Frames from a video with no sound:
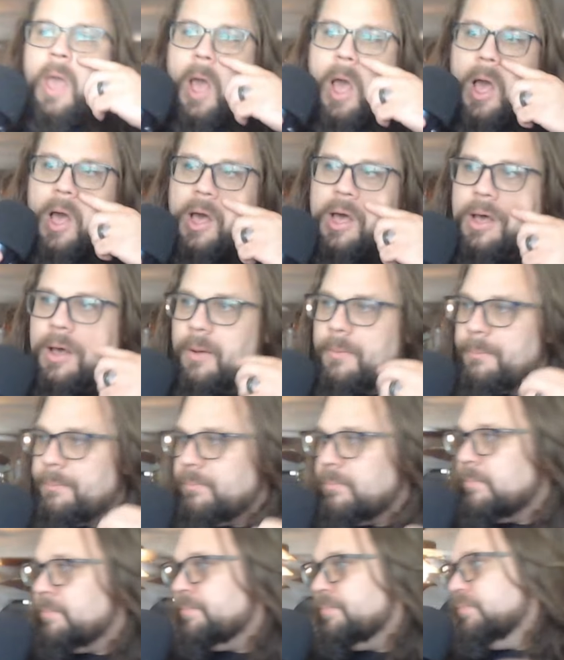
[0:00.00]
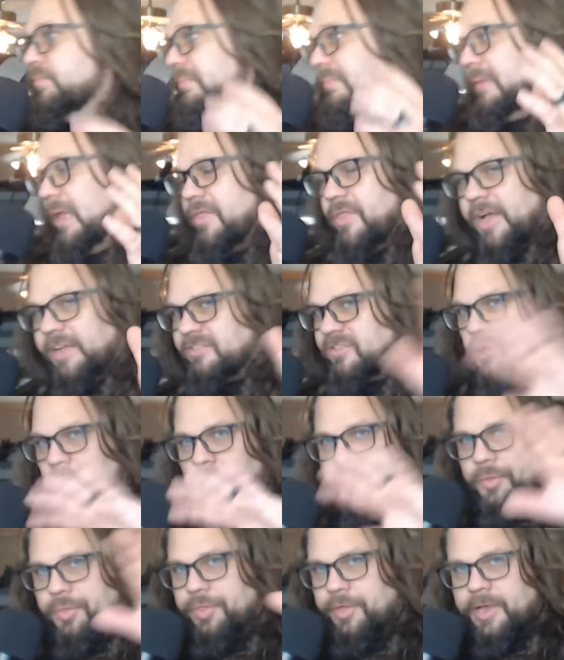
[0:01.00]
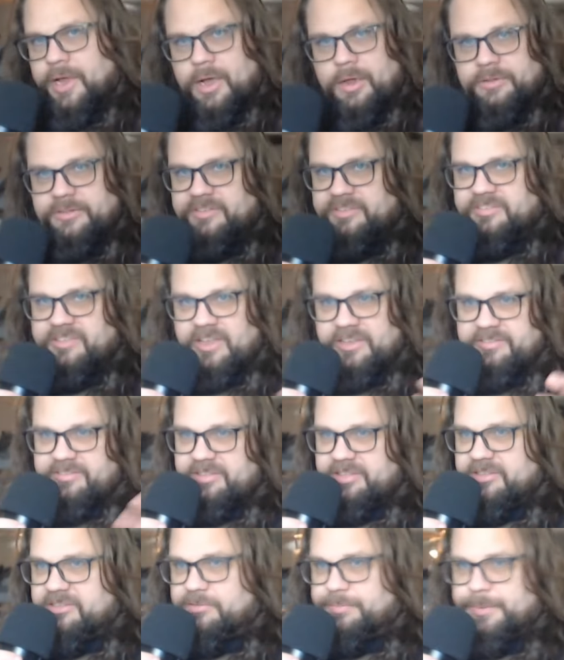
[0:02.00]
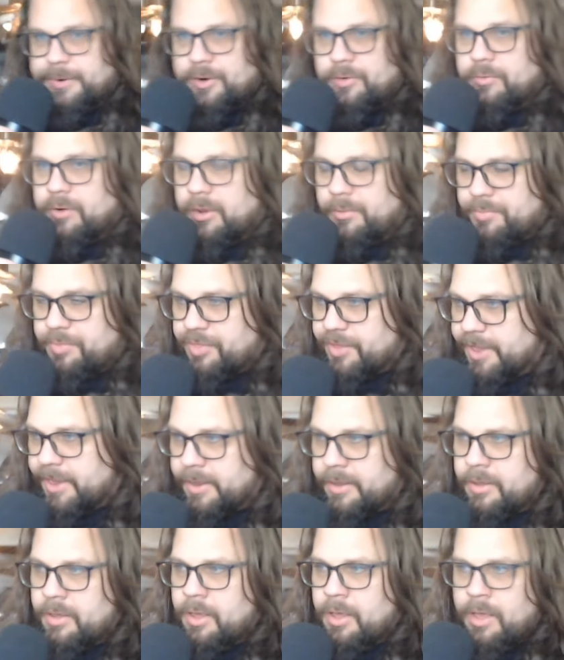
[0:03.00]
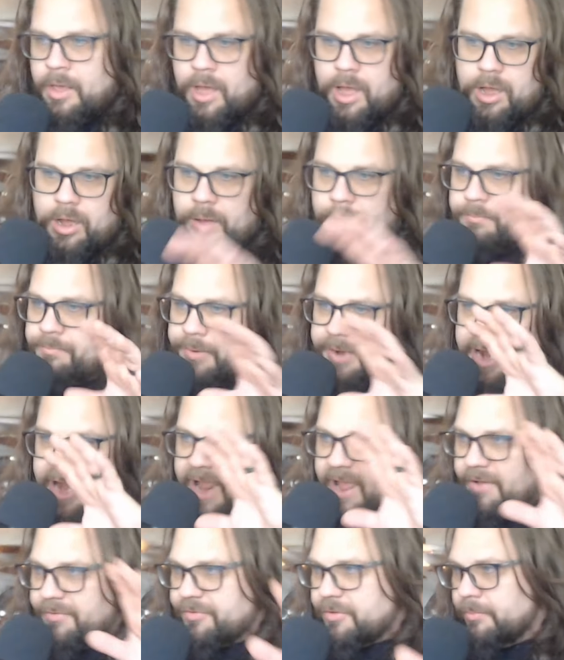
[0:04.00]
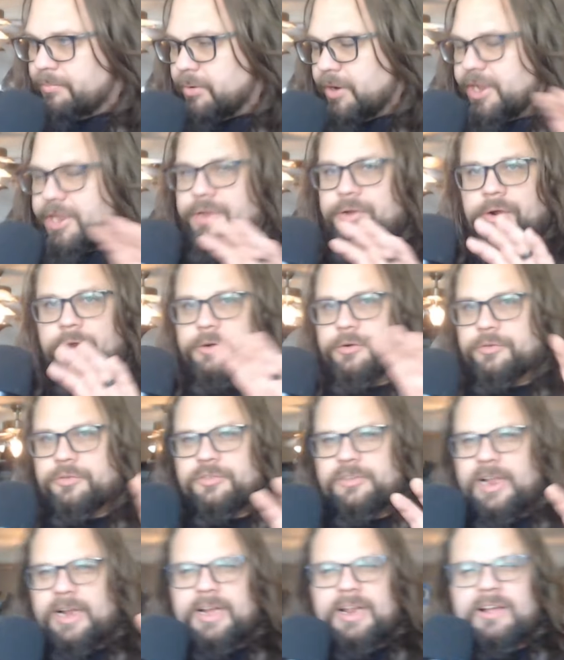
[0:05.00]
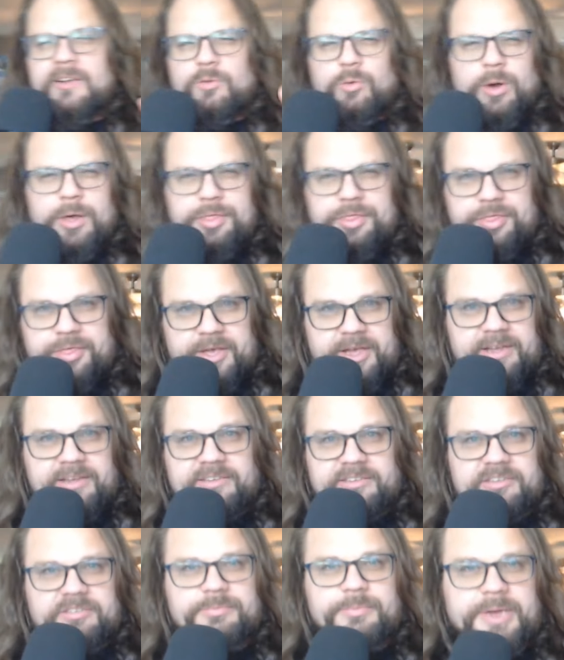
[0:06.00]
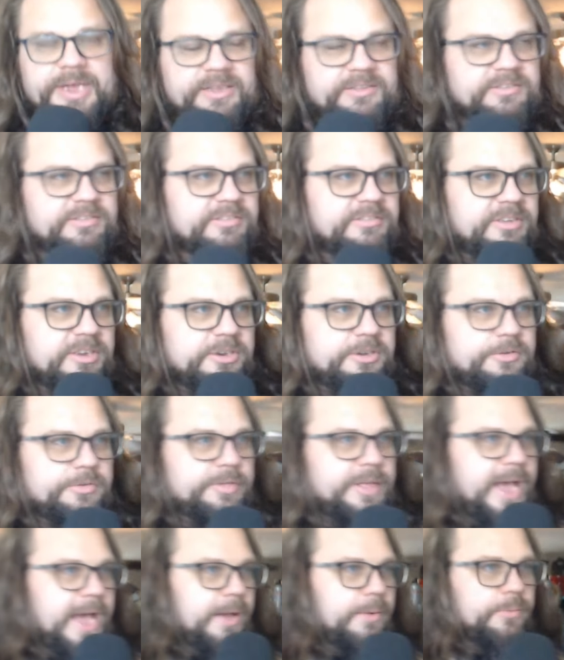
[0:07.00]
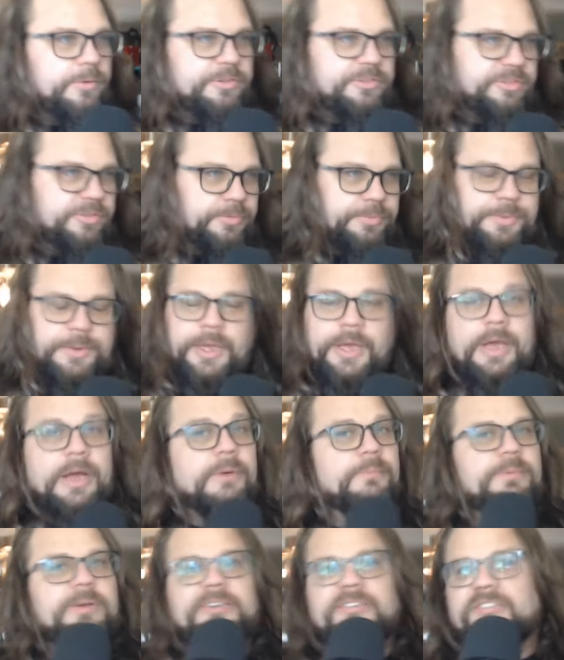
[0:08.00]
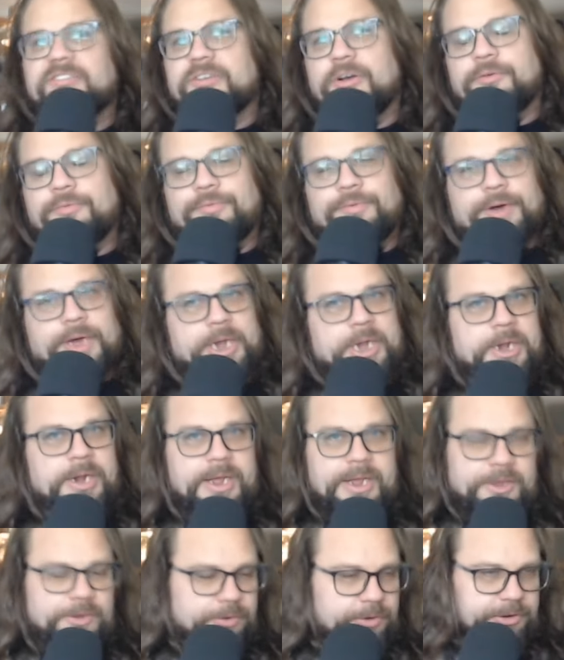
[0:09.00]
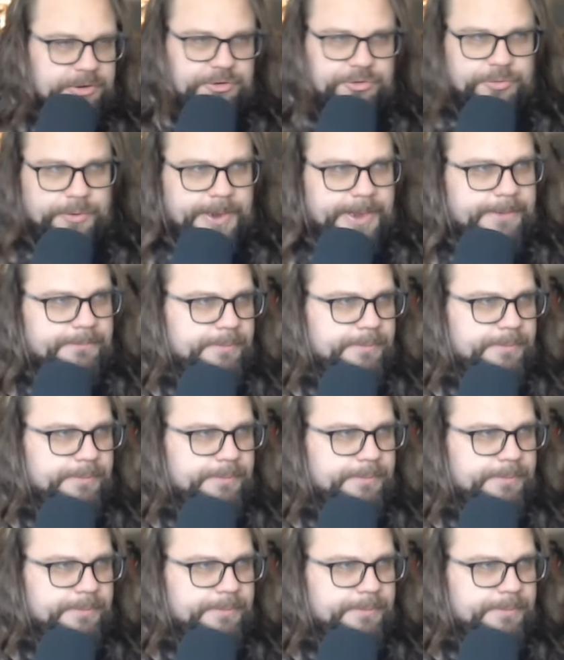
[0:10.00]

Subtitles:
That's a whole thing I'll discuss in the spirit realm thing. But I have to break your understanding of what things means to do that, which will be so fun. You'll enjoy it.